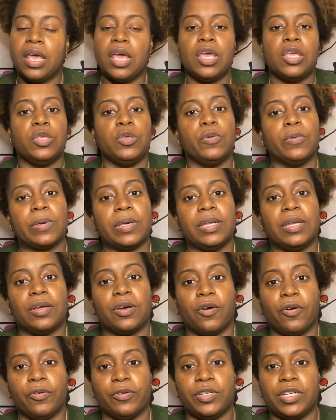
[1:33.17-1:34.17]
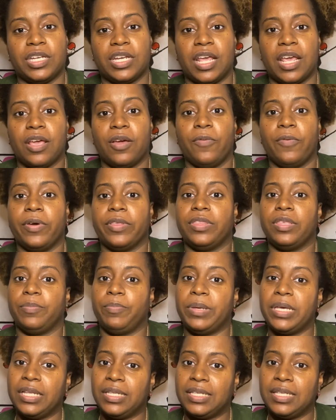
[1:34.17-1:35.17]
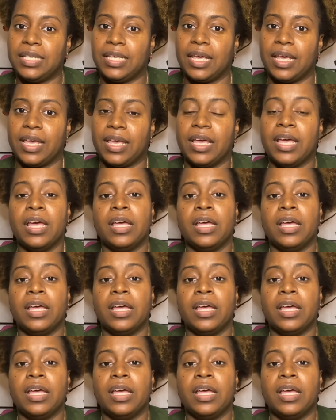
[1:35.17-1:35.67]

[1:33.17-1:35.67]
You can negotiate with the PTA